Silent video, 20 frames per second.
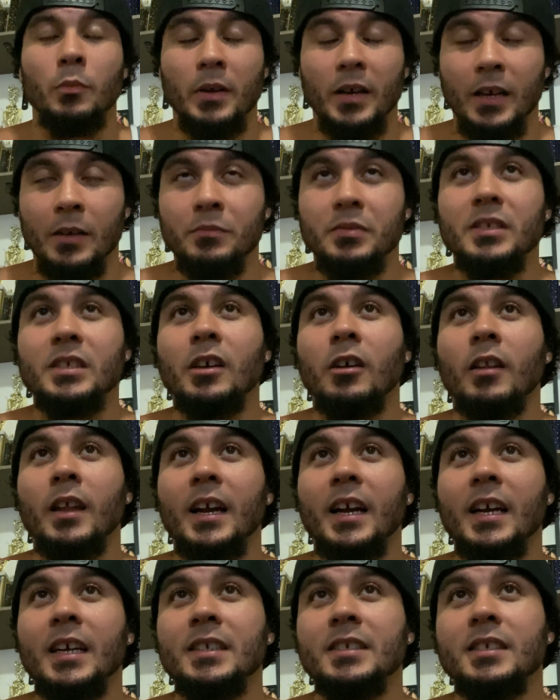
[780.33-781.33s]
MCL,
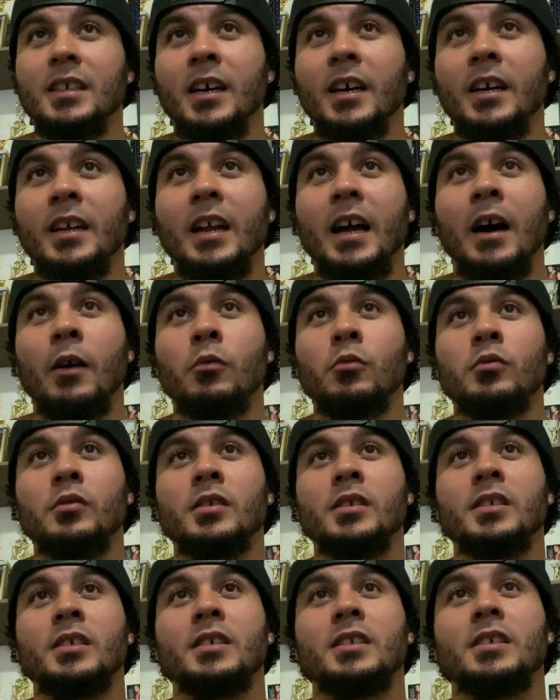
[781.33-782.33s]
like I said. I
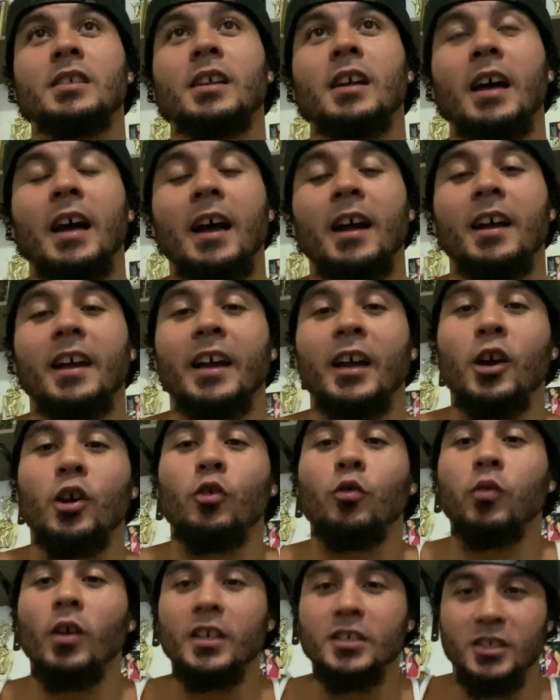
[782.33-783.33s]
was in
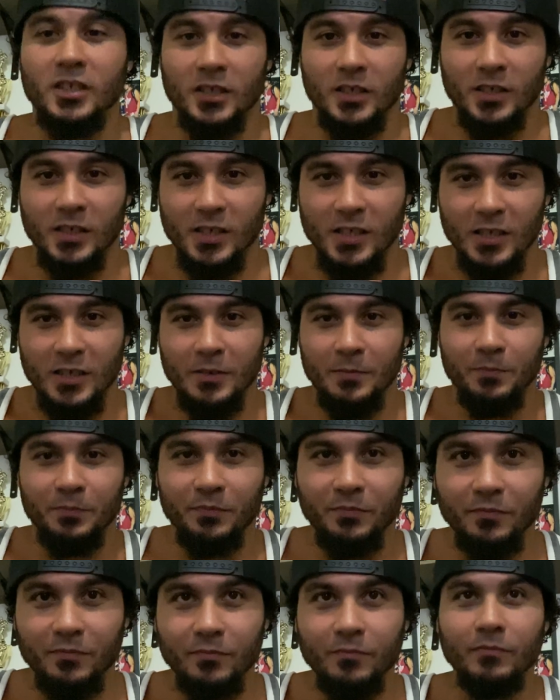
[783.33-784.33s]
crutches,
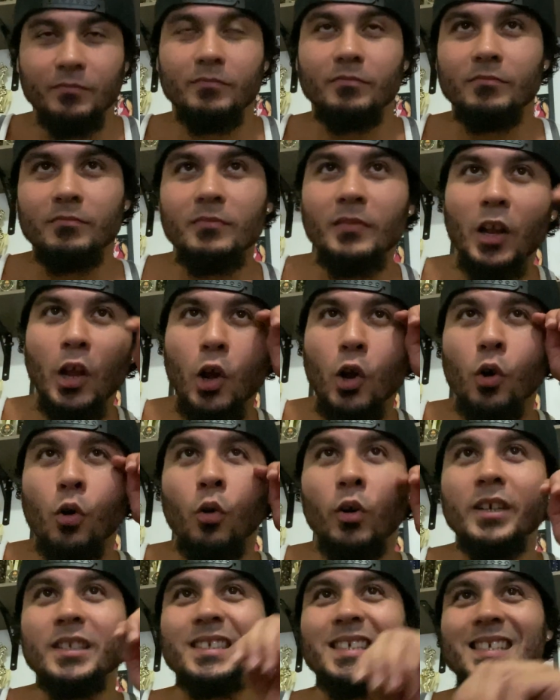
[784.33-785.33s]

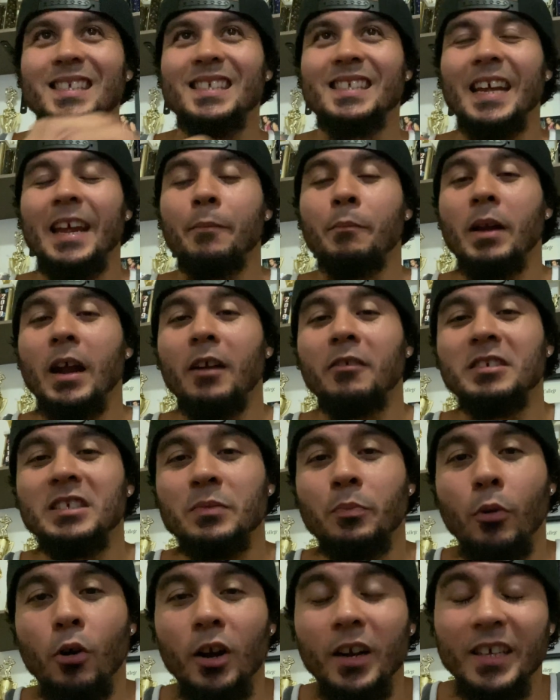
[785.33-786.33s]
going to St. Mary's
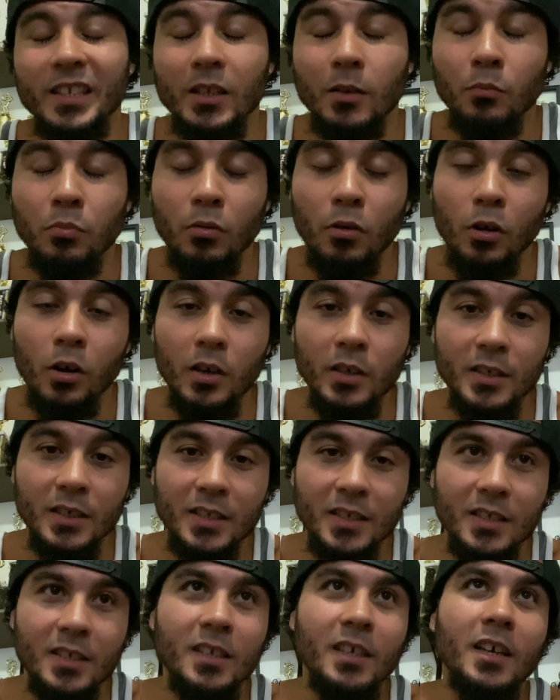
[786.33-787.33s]
Park in the
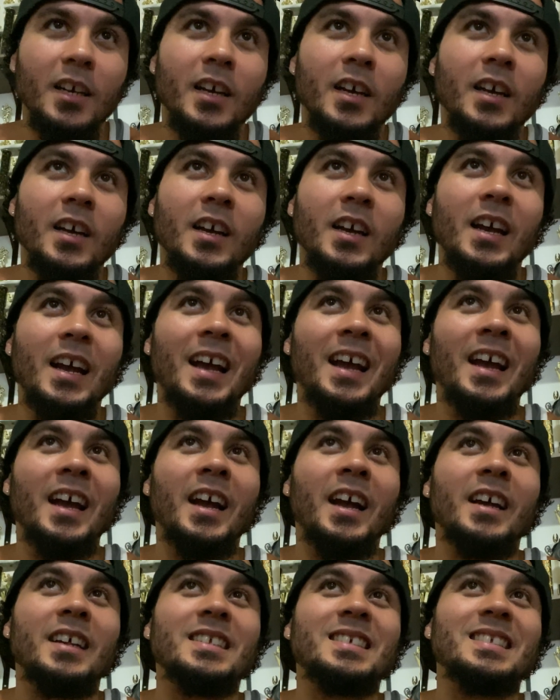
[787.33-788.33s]
Bronx,
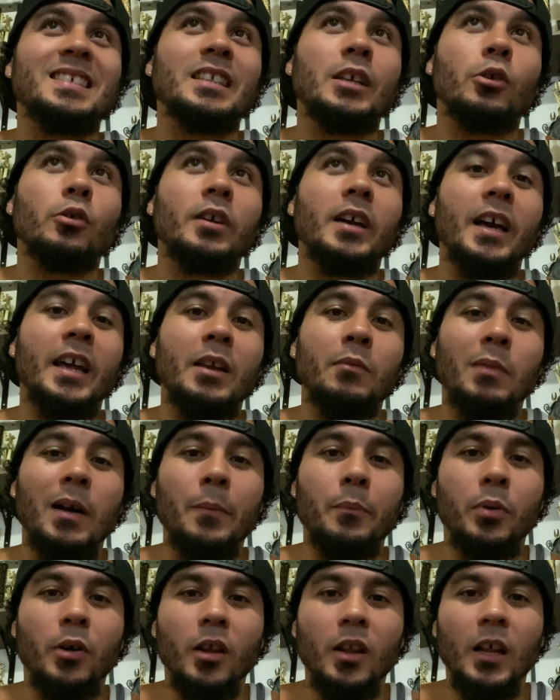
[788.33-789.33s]
still getting my
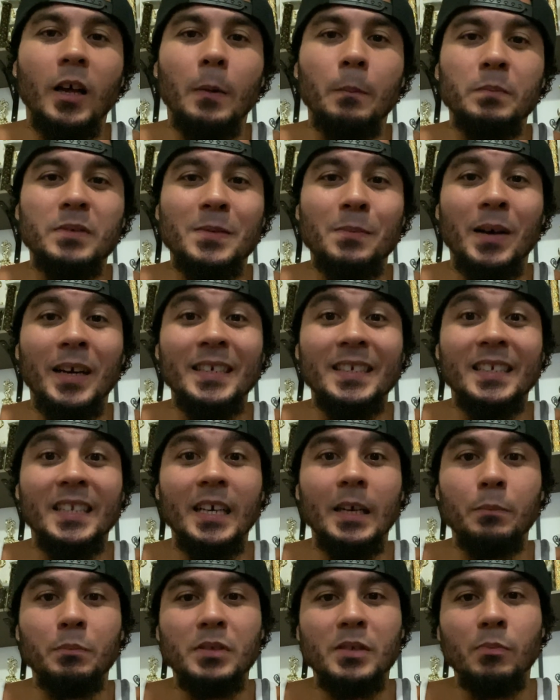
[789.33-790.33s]
pull-ups, my
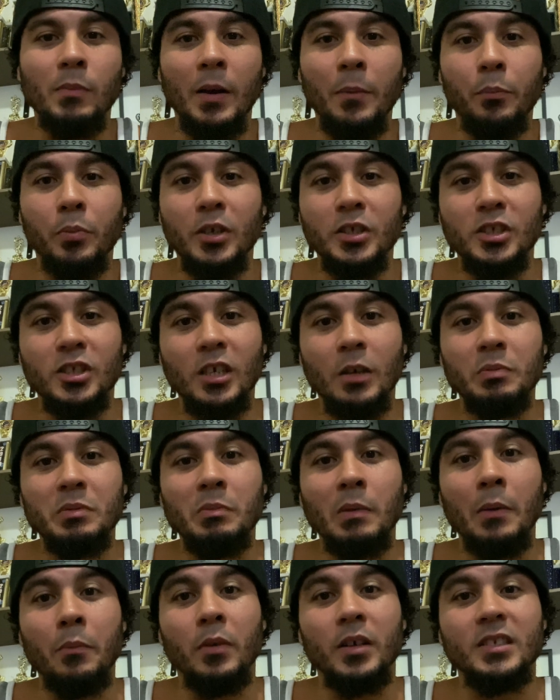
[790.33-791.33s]
dips, my push-ups,
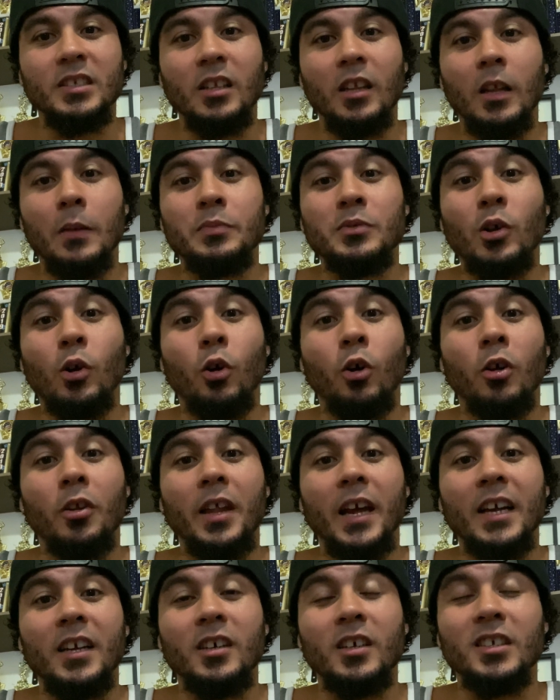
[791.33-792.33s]
my muscle-ups, all
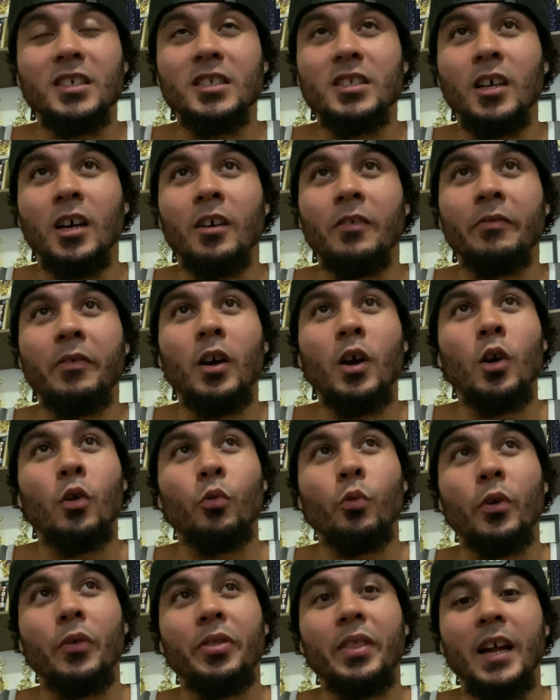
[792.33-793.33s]
that good stuff
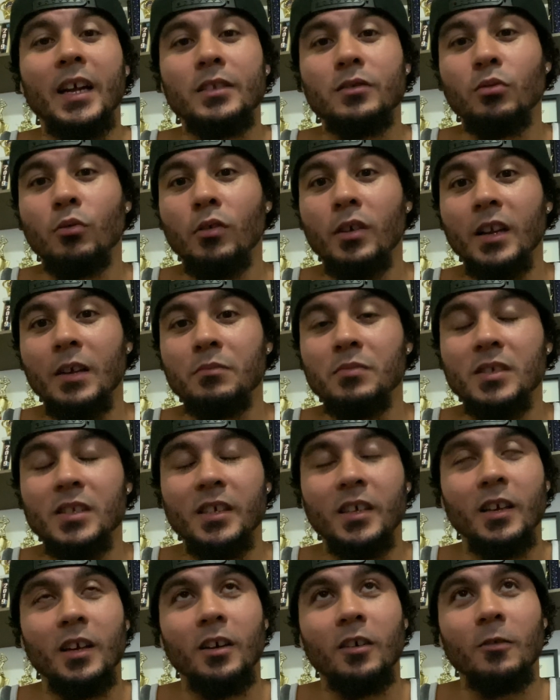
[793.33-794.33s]
with that torn
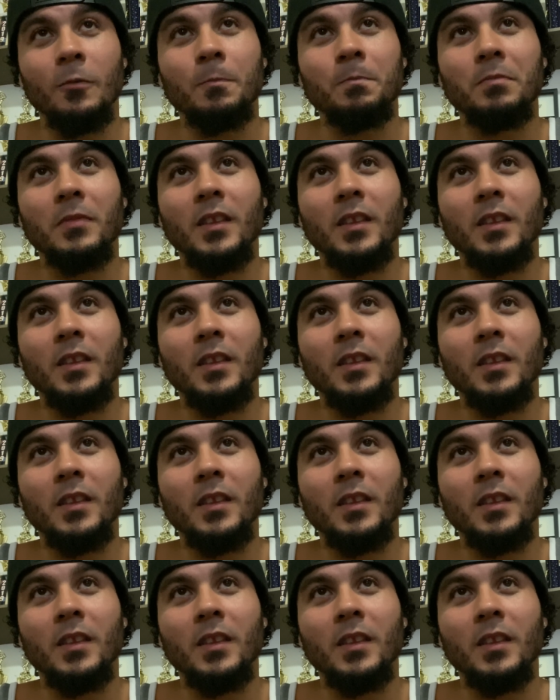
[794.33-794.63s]
MCL,